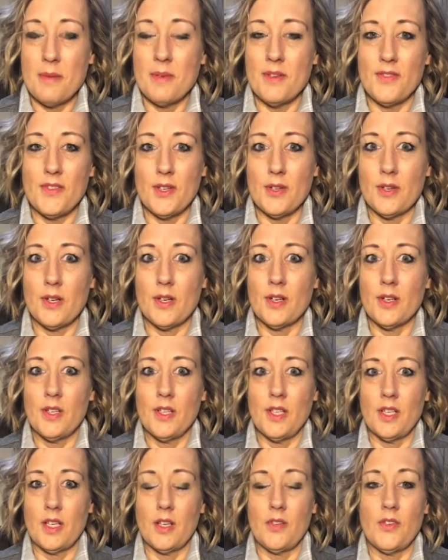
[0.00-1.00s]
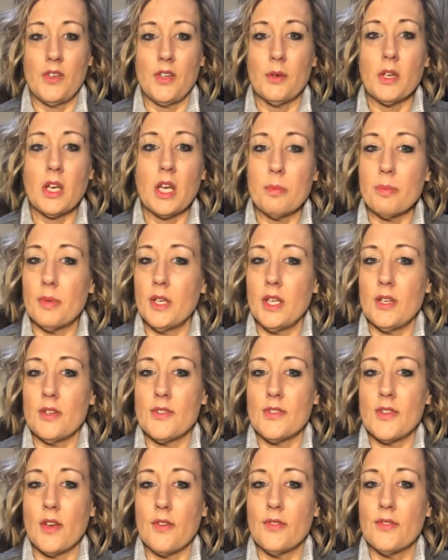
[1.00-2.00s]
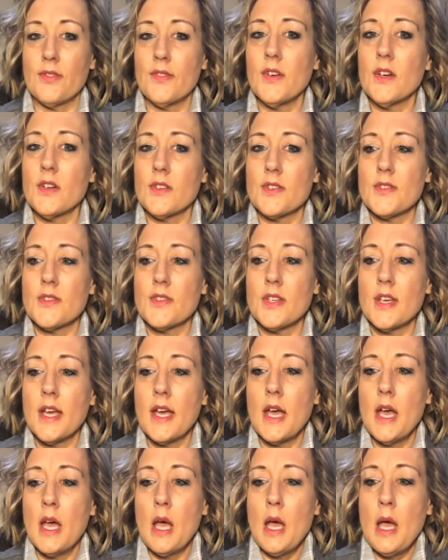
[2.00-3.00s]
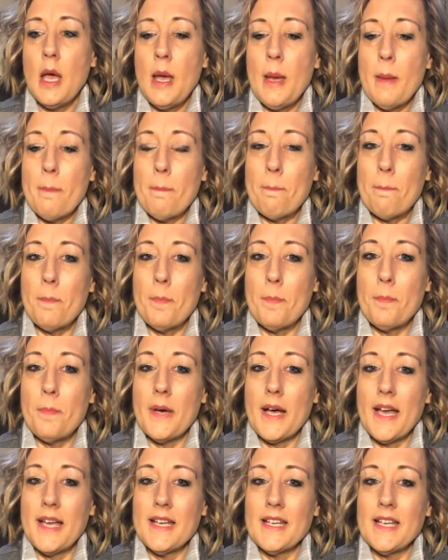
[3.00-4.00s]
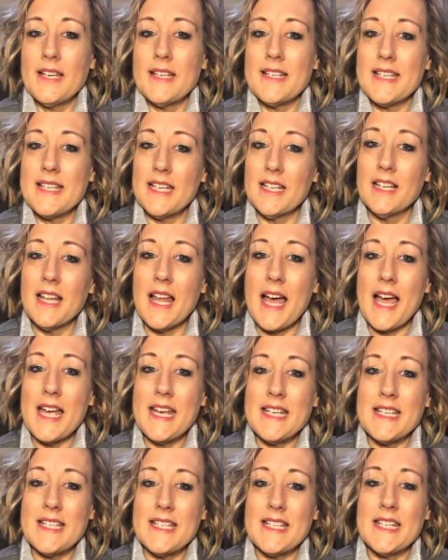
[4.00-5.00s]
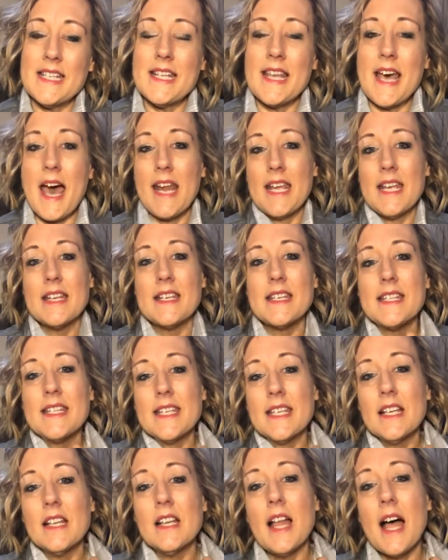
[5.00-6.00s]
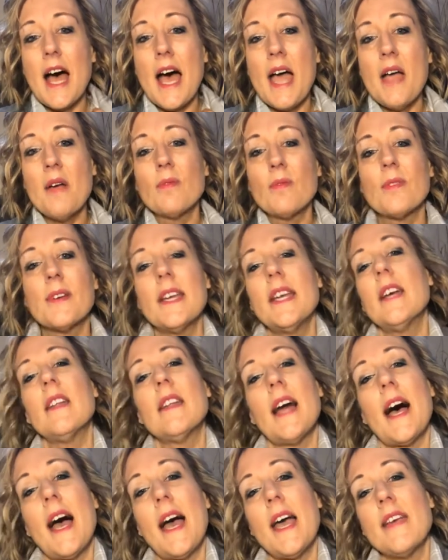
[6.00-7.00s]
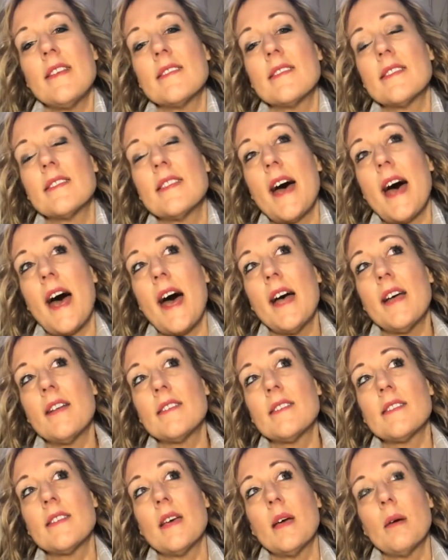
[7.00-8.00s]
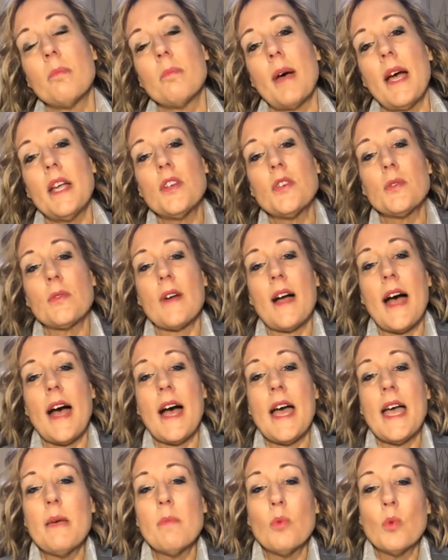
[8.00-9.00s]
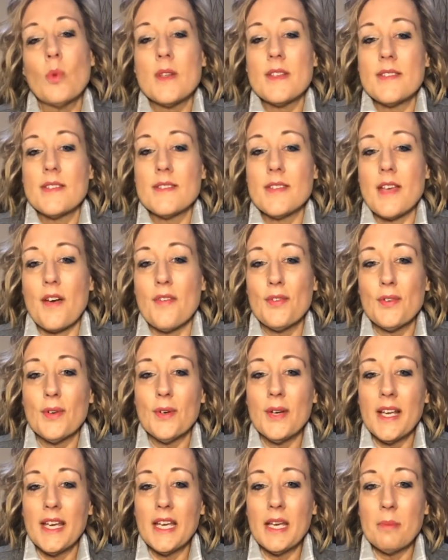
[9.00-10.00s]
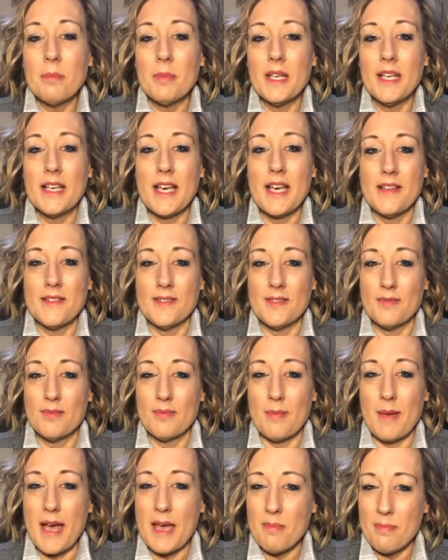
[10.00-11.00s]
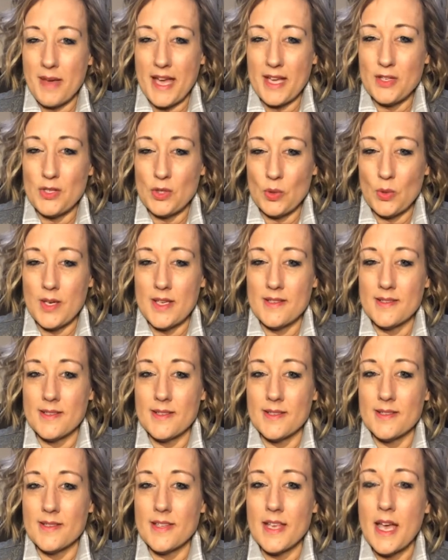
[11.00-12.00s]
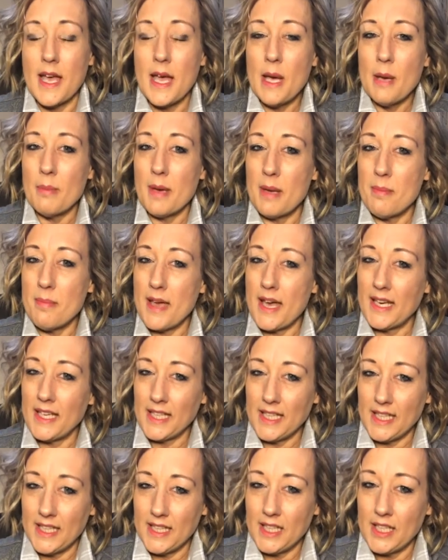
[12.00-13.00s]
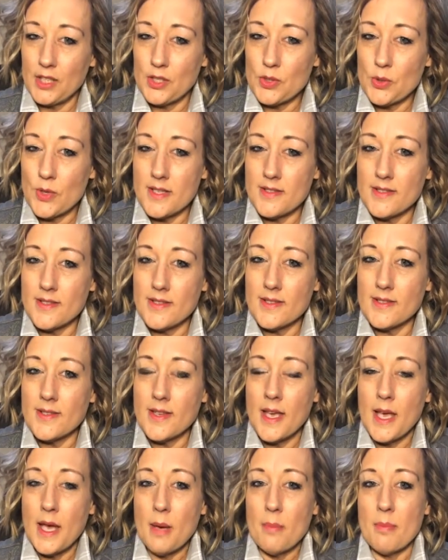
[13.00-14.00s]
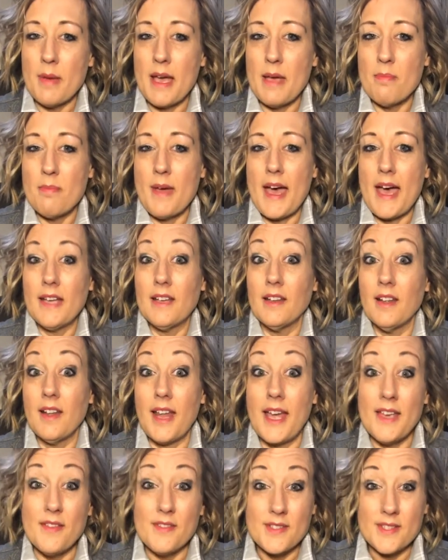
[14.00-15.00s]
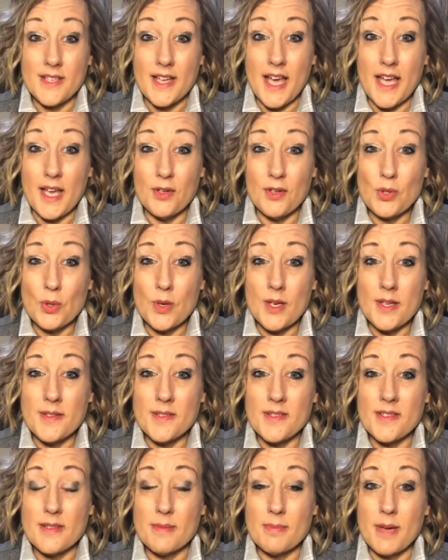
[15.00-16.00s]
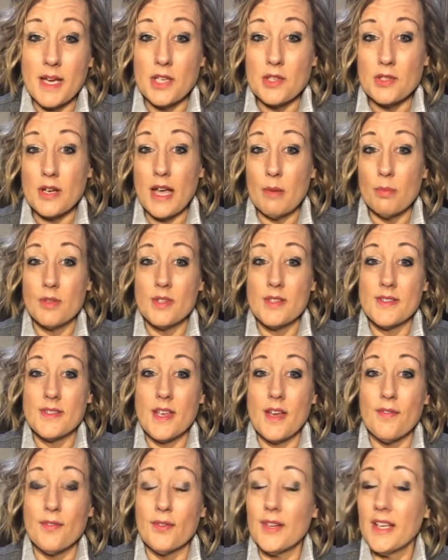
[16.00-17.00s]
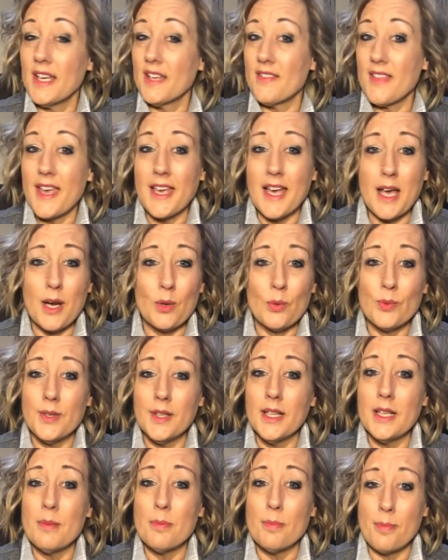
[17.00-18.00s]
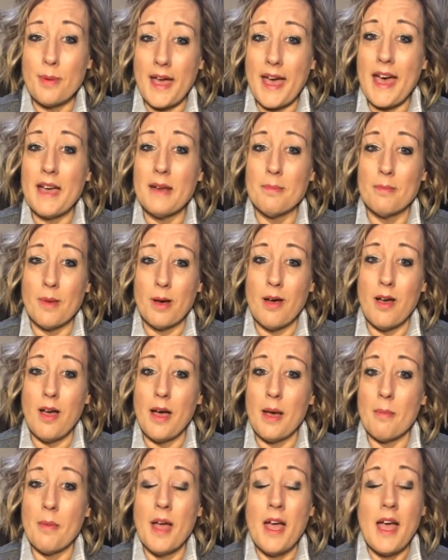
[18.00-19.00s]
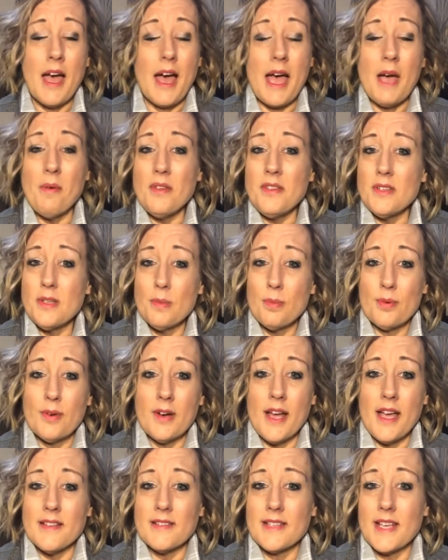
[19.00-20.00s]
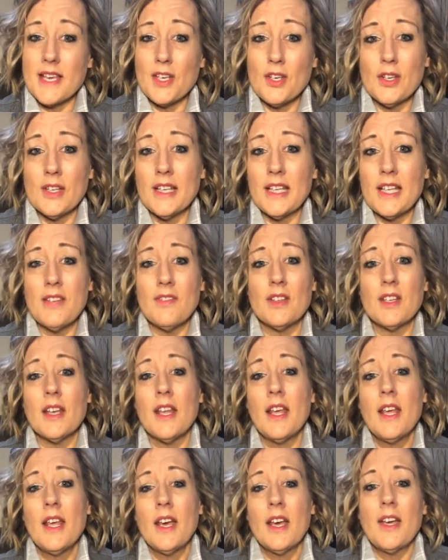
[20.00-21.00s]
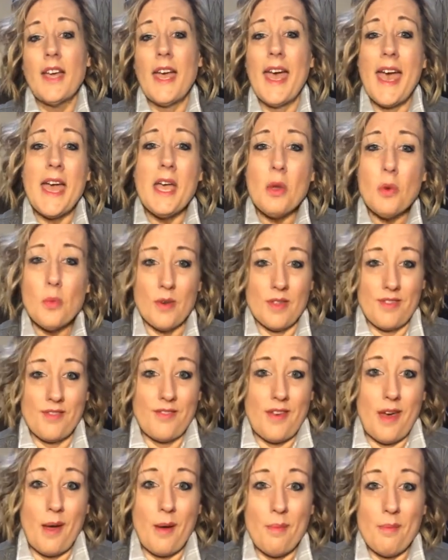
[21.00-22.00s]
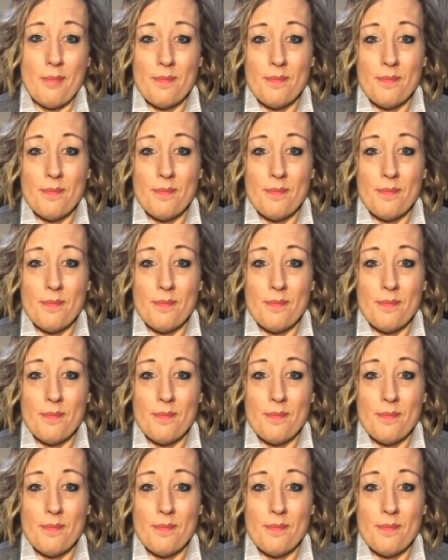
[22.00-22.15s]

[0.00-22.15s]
if you're going to put yourself first. But until I did that, until I realized that my tribe was suffering because of my bad choices, my bad eating choices, my bad lifestyle choices, my tribe was suffering and they got a really bad mom. I was depressed. I couldn't even hang with them.